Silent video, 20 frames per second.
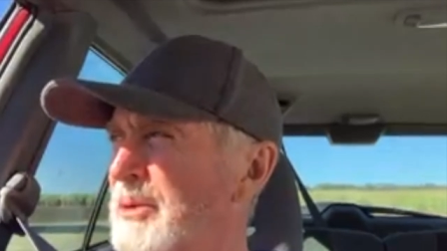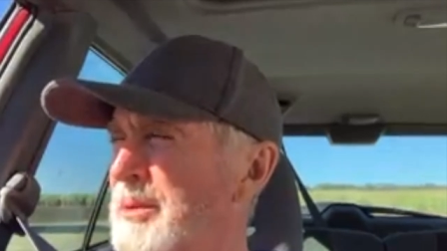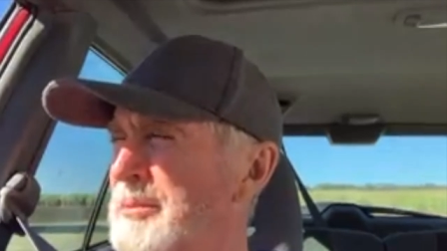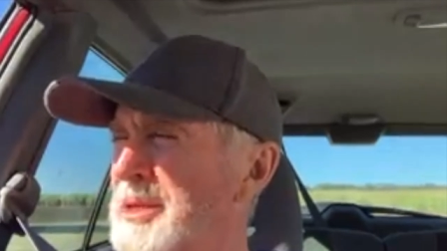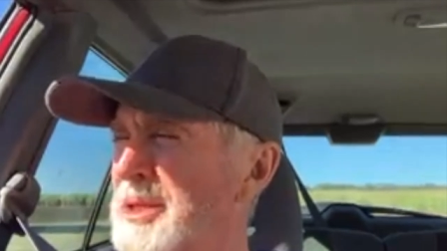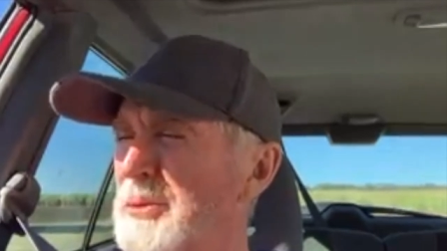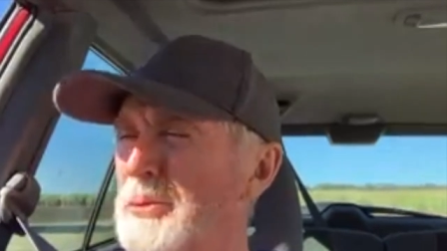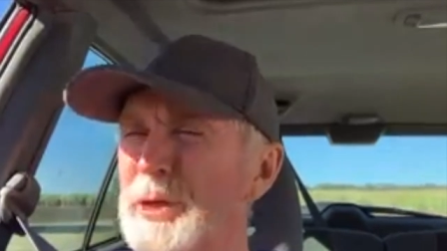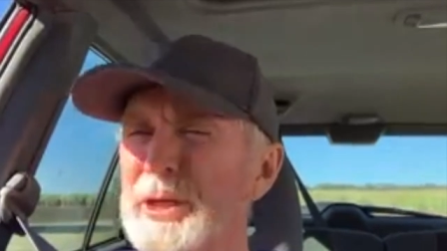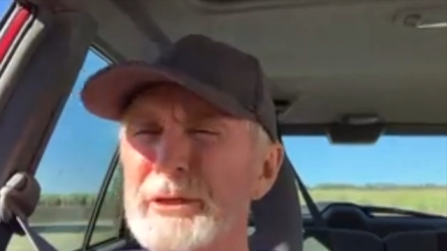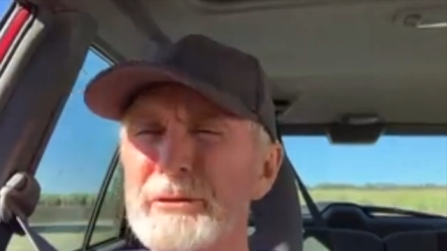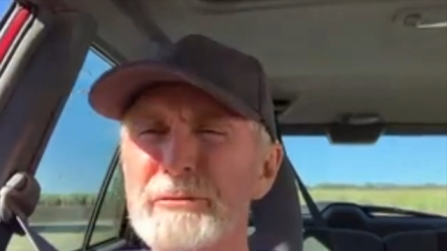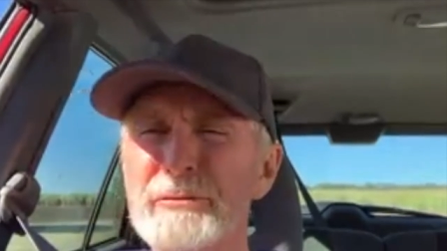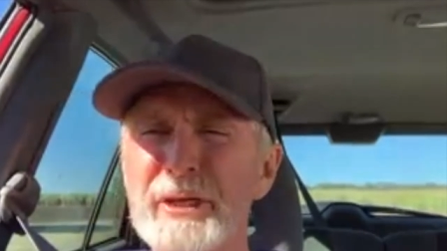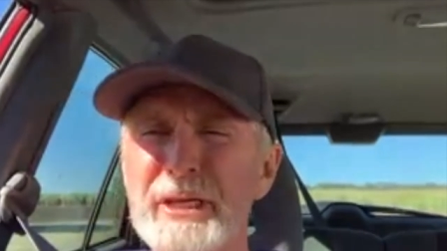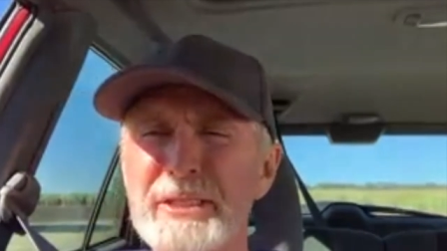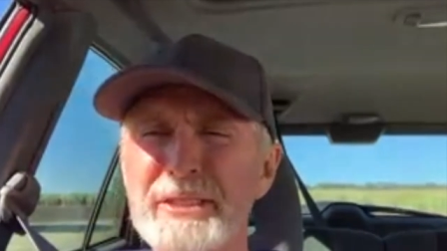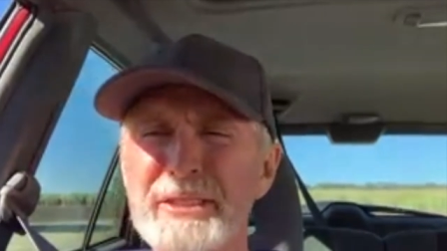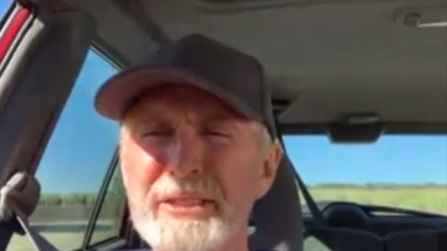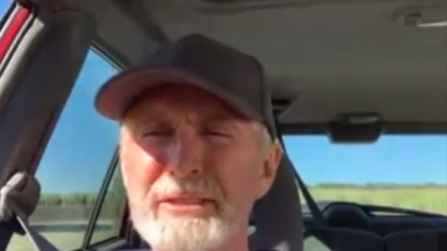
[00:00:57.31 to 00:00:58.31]
well, I mean, the wind
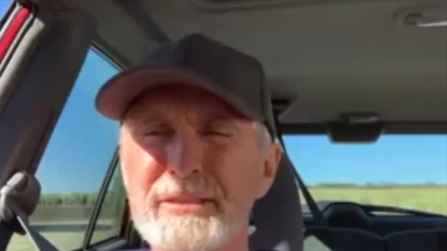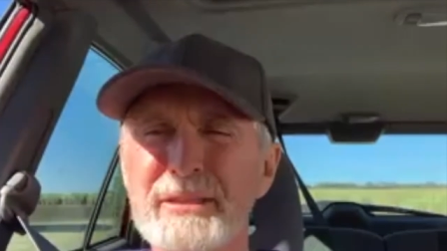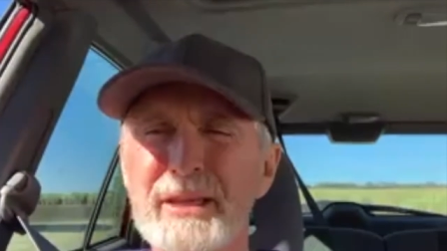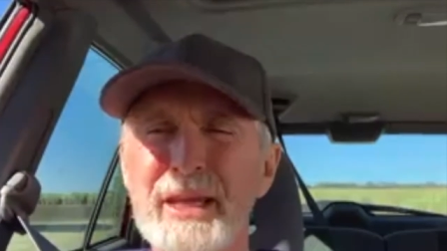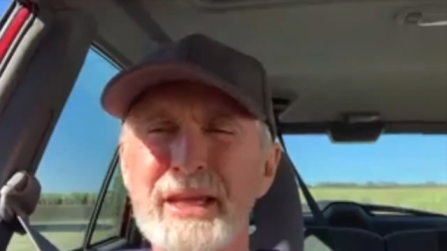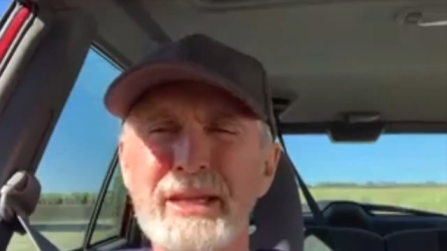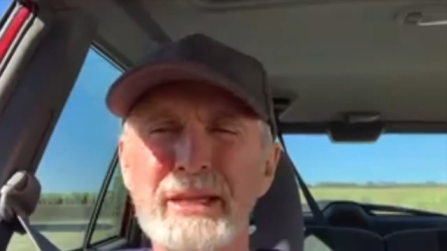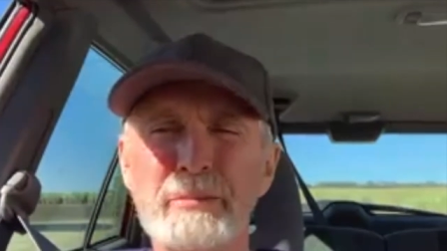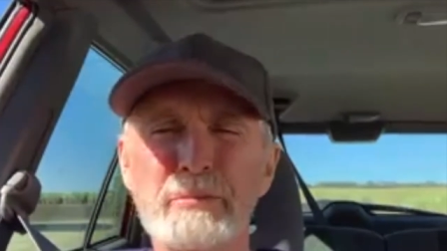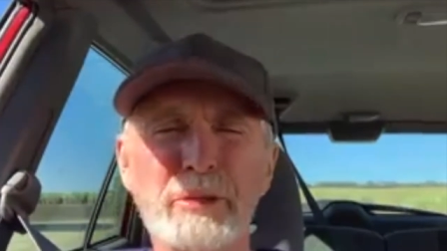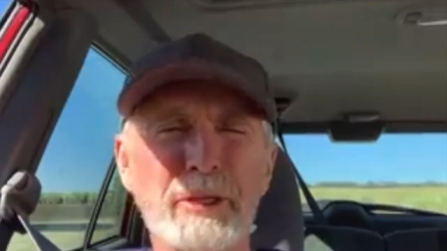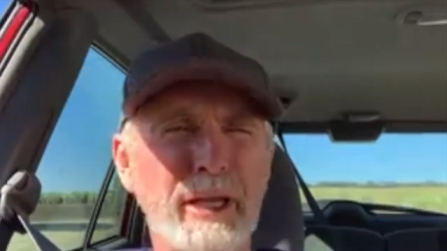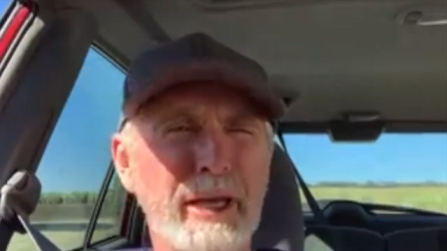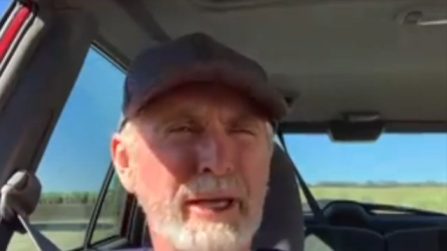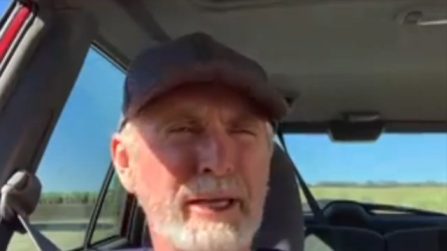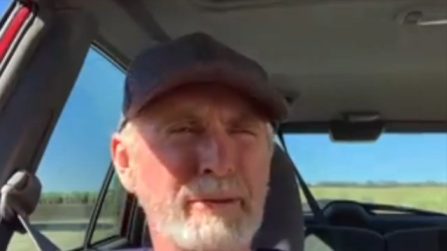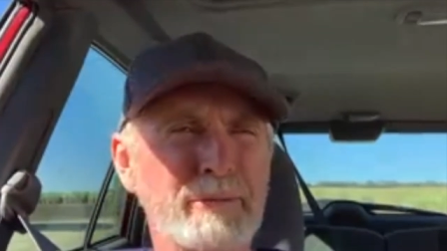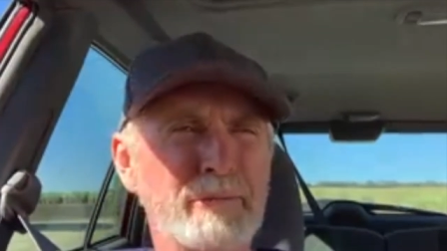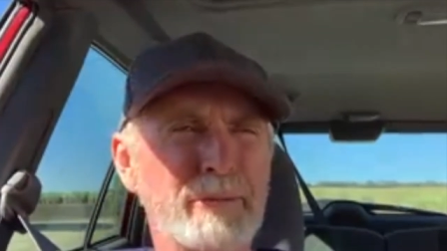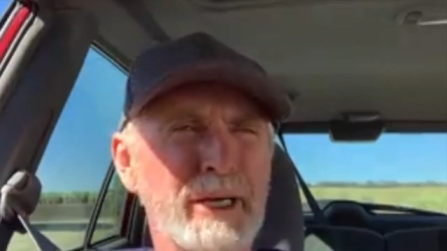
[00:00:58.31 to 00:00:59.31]
affects any
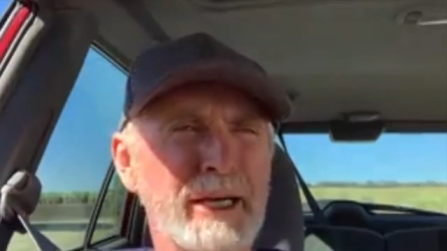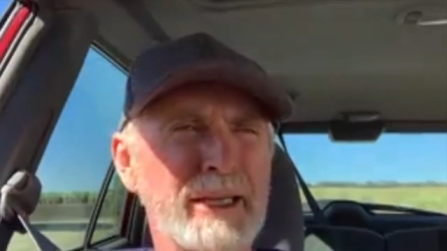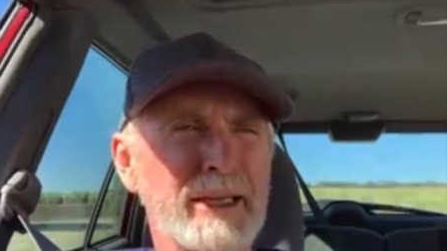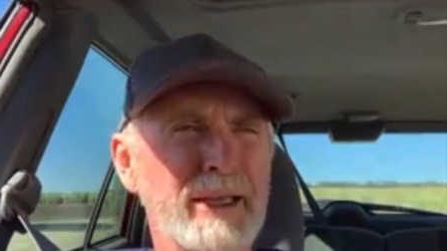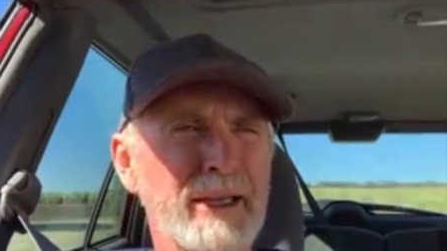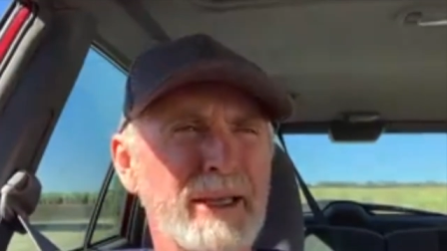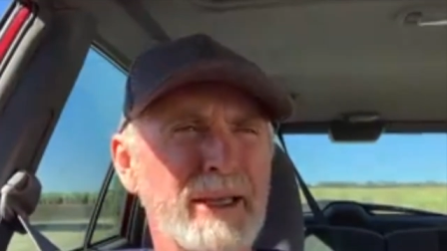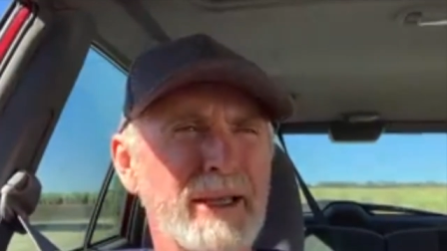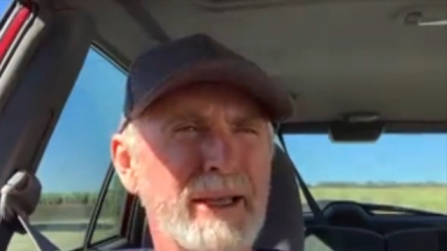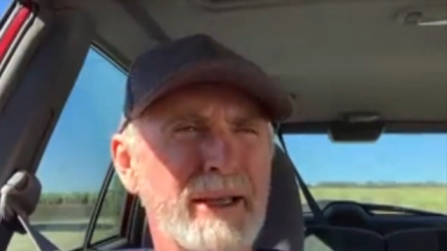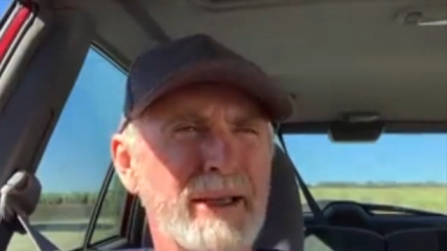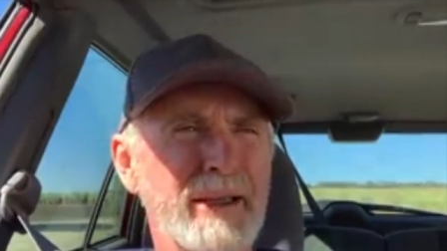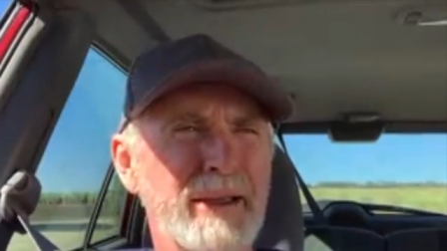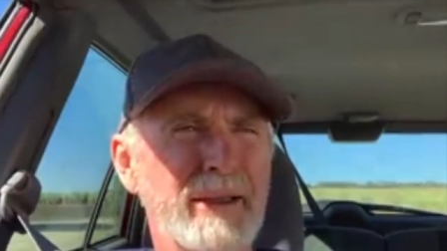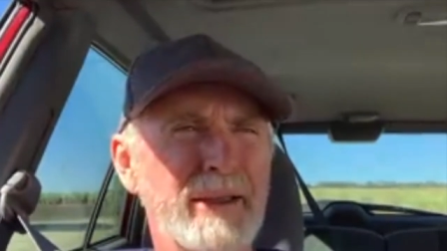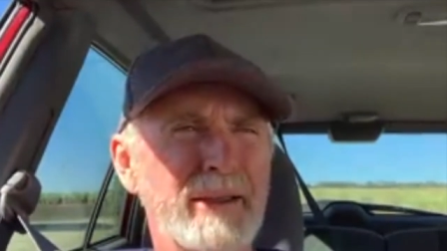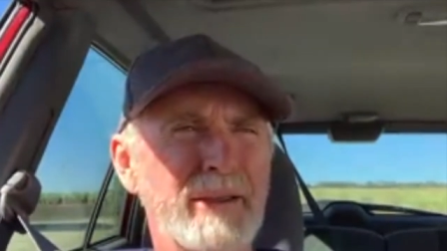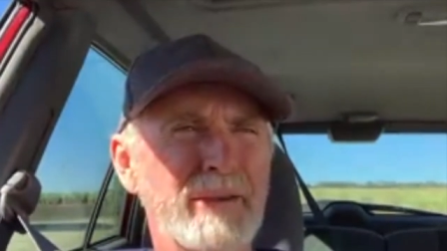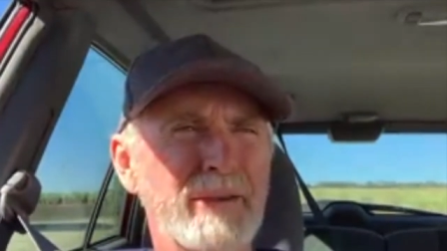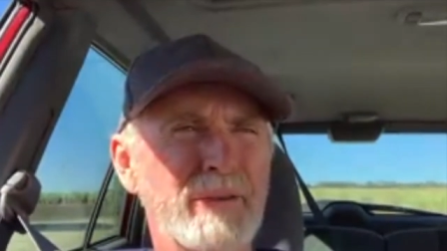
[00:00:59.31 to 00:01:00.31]
plane, but
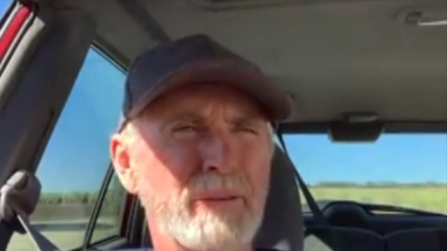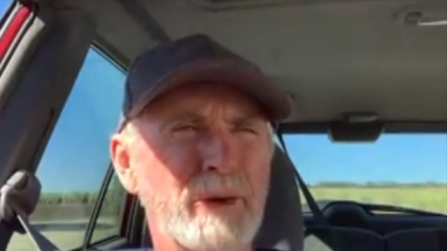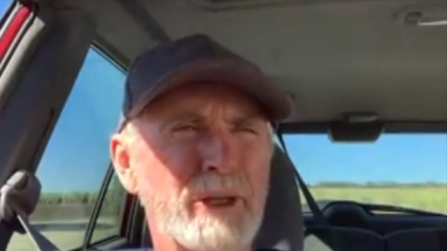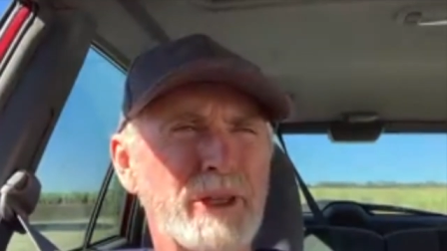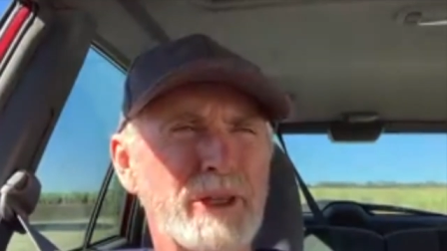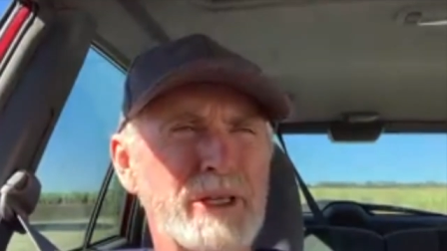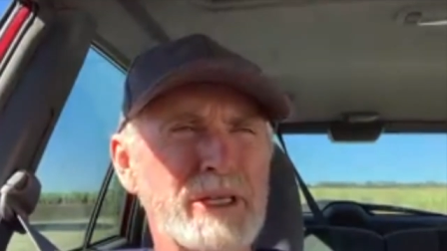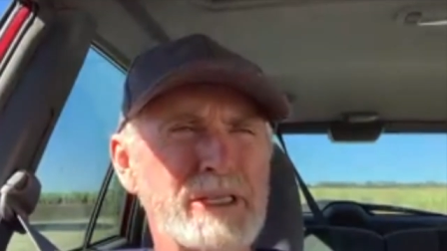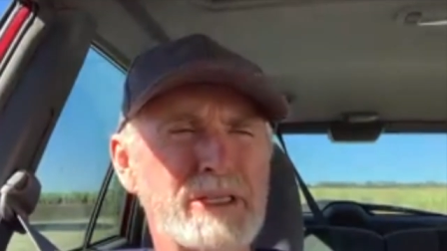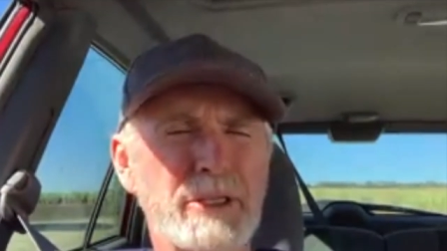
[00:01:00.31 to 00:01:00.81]
with these